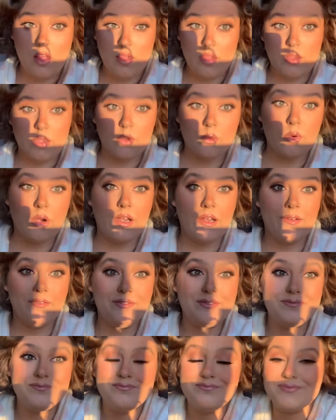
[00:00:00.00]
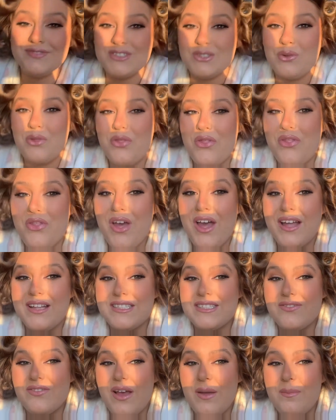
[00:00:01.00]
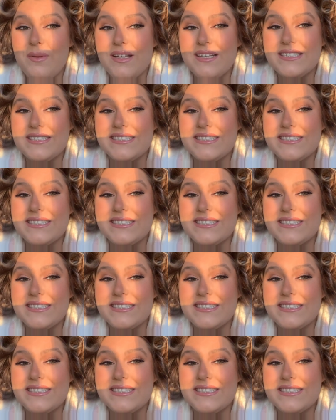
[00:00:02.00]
where I live. So, that's fabulous.